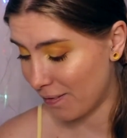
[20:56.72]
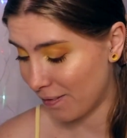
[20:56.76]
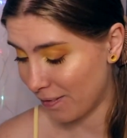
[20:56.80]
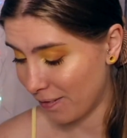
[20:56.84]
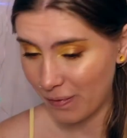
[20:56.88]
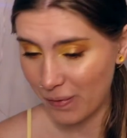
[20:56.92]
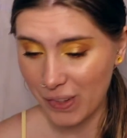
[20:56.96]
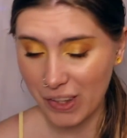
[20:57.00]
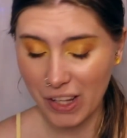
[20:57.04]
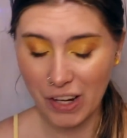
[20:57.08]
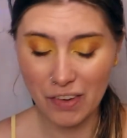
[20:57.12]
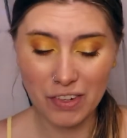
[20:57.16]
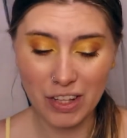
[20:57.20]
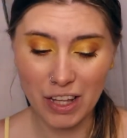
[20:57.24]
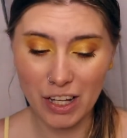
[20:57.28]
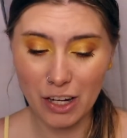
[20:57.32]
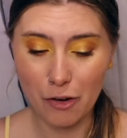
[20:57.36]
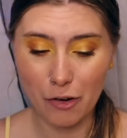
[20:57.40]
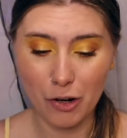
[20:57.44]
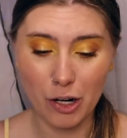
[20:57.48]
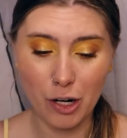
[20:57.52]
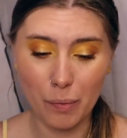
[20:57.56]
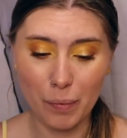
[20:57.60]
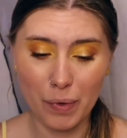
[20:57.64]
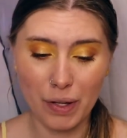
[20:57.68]
with everything
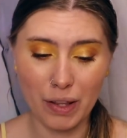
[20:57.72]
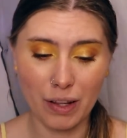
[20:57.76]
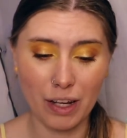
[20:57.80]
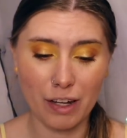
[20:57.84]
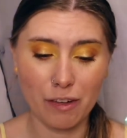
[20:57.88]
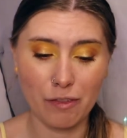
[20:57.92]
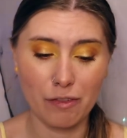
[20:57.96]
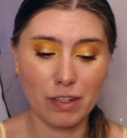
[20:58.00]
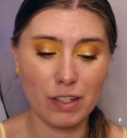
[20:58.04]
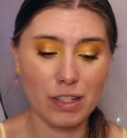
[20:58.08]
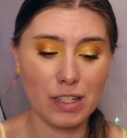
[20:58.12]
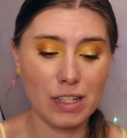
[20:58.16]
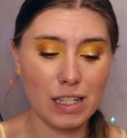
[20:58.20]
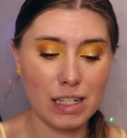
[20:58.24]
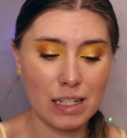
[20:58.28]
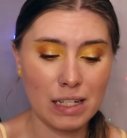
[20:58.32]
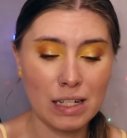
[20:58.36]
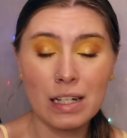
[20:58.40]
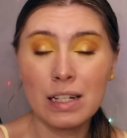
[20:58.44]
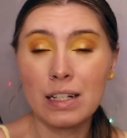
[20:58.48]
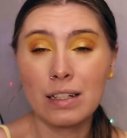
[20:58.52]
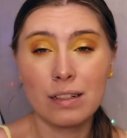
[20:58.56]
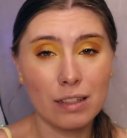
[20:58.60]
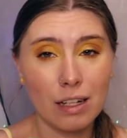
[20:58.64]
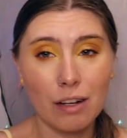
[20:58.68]
going on in my life, is
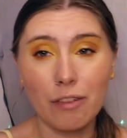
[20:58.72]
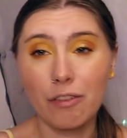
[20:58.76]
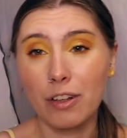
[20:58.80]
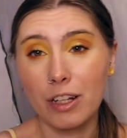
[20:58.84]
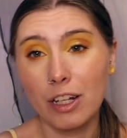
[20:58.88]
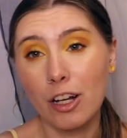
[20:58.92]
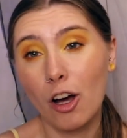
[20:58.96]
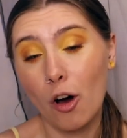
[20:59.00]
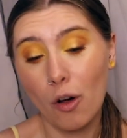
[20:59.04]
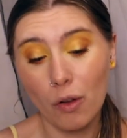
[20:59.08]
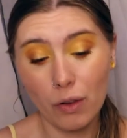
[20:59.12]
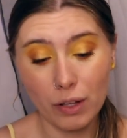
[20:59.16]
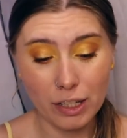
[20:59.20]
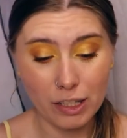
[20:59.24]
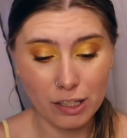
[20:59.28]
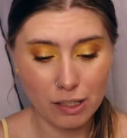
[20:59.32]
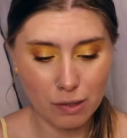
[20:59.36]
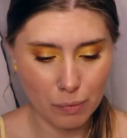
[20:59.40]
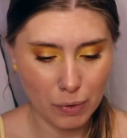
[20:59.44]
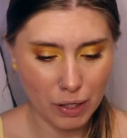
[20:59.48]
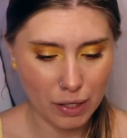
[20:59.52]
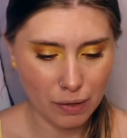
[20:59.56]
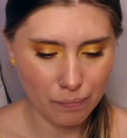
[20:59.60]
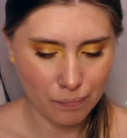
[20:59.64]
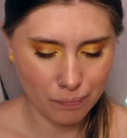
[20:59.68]
definitely calling to
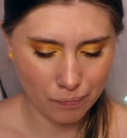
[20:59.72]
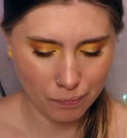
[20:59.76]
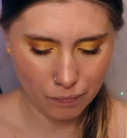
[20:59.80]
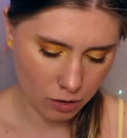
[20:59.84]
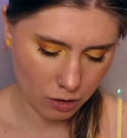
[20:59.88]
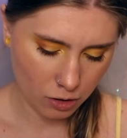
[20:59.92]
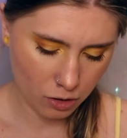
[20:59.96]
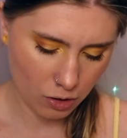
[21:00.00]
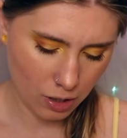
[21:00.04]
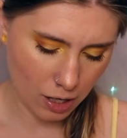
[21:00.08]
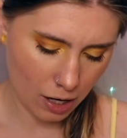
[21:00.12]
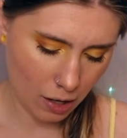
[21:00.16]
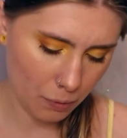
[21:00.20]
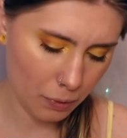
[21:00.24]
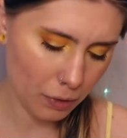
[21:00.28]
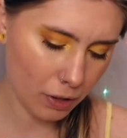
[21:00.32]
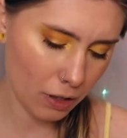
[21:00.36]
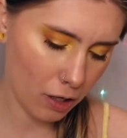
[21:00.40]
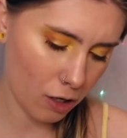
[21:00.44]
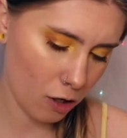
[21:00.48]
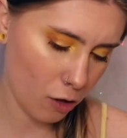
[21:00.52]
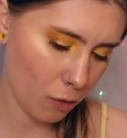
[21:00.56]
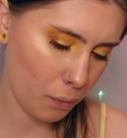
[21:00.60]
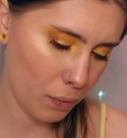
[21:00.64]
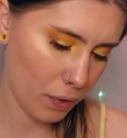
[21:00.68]
me. So now we're
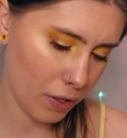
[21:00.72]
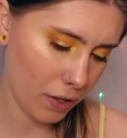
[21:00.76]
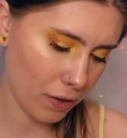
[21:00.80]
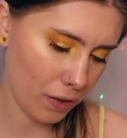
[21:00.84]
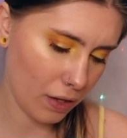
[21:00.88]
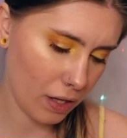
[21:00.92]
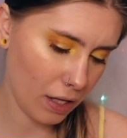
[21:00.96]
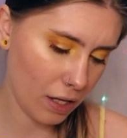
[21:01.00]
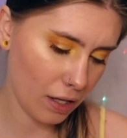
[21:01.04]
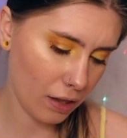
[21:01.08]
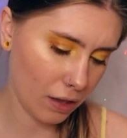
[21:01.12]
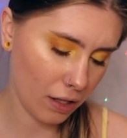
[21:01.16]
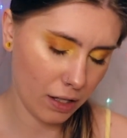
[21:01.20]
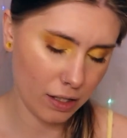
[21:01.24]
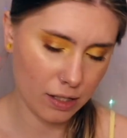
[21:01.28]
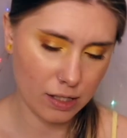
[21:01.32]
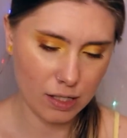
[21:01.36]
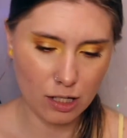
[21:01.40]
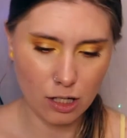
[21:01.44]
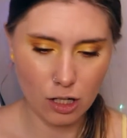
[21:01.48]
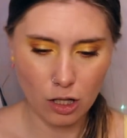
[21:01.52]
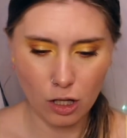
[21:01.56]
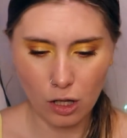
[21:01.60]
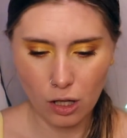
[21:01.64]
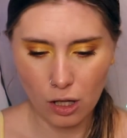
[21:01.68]
gonna open the Luxe
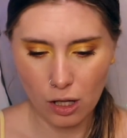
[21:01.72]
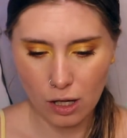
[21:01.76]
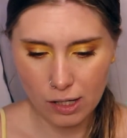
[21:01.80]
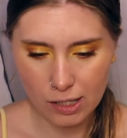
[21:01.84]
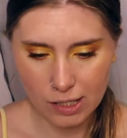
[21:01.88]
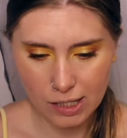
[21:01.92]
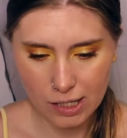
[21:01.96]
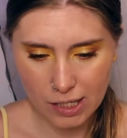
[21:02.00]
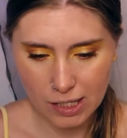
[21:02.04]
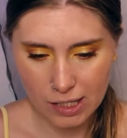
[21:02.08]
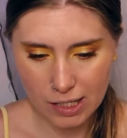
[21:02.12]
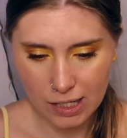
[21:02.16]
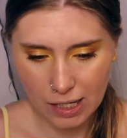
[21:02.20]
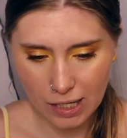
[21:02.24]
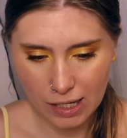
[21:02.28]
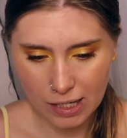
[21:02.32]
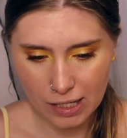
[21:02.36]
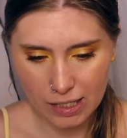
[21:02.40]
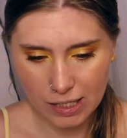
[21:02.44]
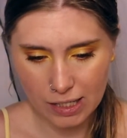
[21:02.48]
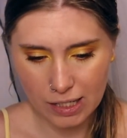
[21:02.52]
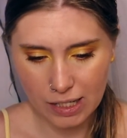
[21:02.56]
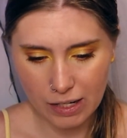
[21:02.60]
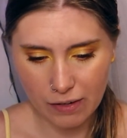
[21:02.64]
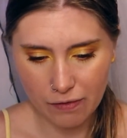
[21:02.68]
Glosses. That
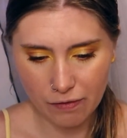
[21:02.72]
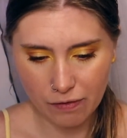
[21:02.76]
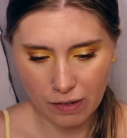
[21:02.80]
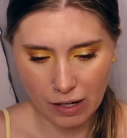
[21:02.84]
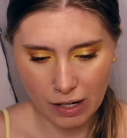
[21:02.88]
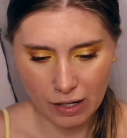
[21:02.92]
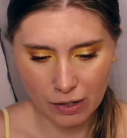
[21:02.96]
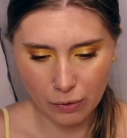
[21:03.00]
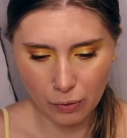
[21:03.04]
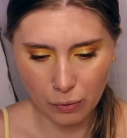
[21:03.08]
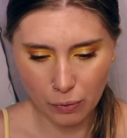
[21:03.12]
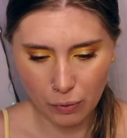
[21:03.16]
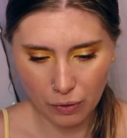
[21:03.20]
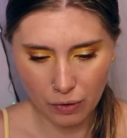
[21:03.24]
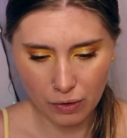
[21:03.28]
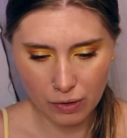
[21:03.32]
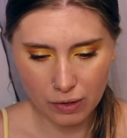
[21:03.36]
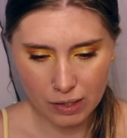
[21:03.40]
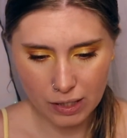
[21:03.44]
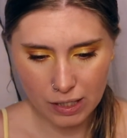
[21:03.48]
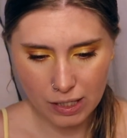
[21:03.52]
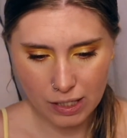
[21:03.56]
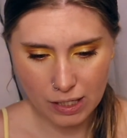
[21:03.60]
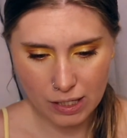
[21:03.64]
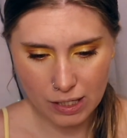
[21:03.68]
is the final
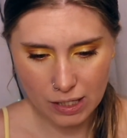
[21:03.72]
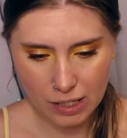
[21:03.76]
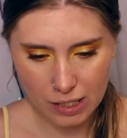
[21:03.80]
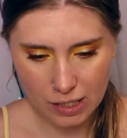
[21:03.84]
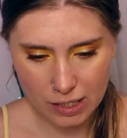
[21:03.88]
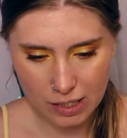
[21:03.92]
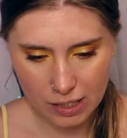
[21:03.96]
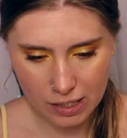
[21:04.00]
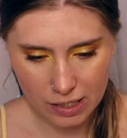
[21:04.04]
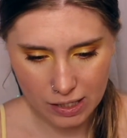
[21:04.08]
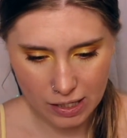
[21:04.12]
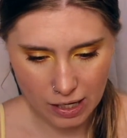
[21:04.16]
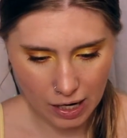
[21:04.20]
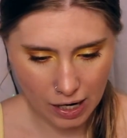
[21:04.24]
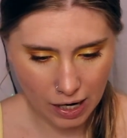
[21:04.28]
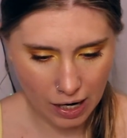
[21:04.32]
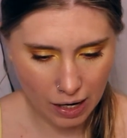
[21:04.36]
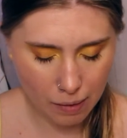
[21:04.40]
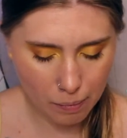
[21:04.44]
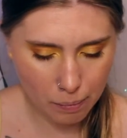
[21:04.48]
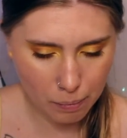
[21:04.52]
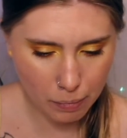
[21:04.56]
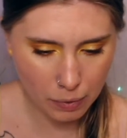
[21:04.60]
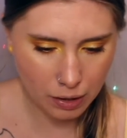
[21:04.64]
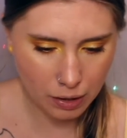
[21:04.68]
step.